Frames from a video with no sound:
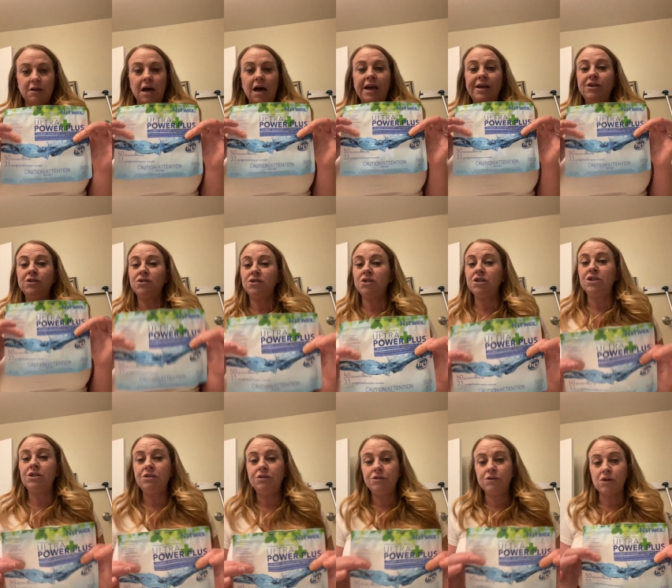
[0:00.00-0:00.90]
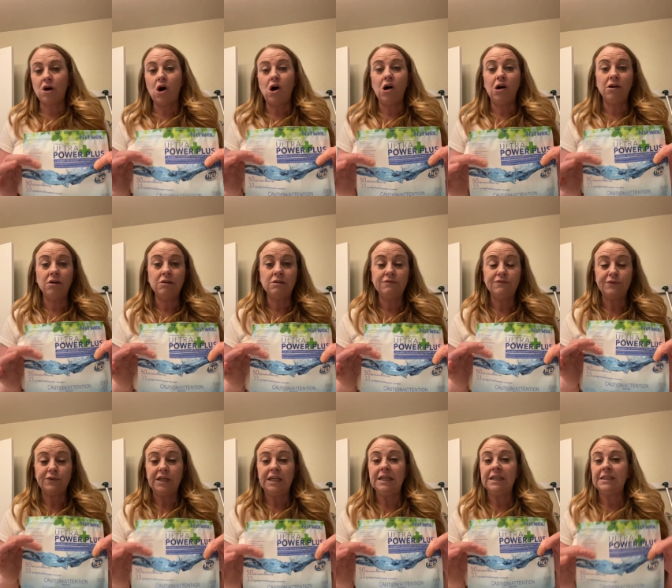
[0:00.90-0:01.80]
I used to use all
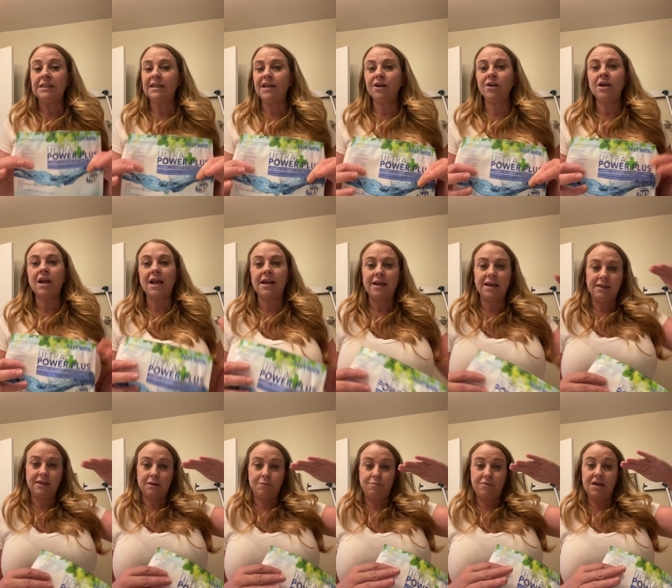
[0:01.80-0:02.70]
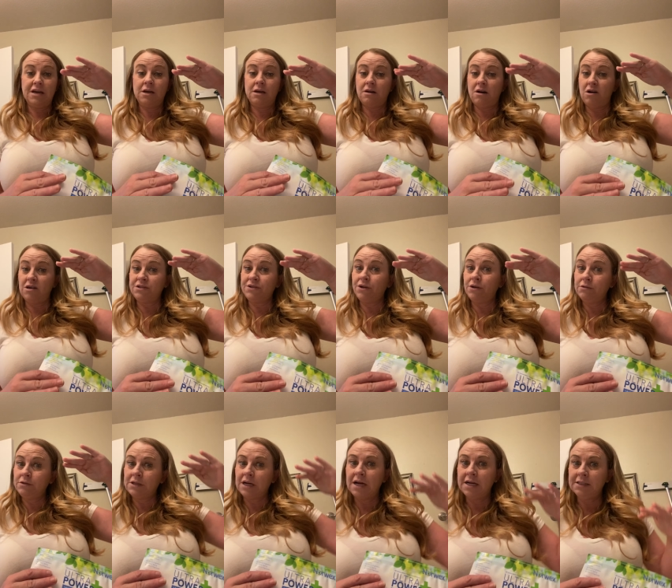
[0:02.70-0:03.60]
free and clear and I get the big
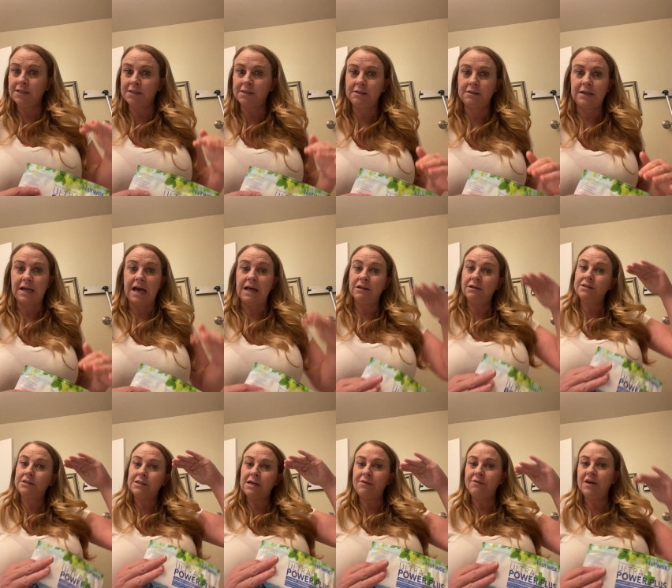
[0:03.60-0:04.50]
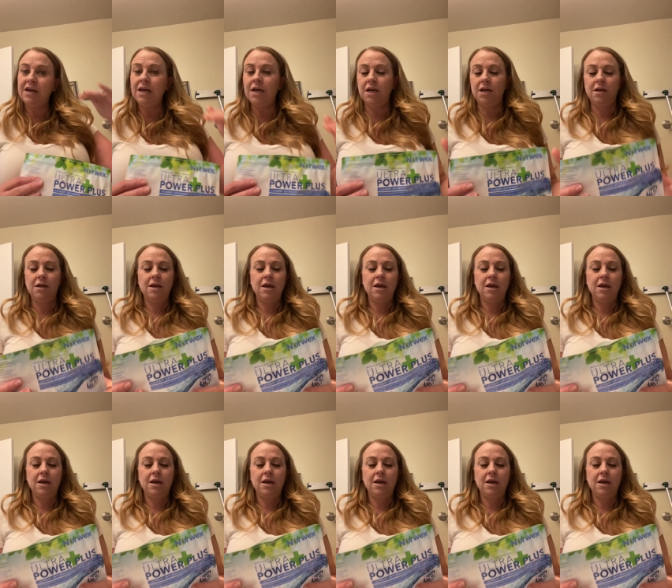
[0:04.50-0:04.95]
Costco size gallons of it.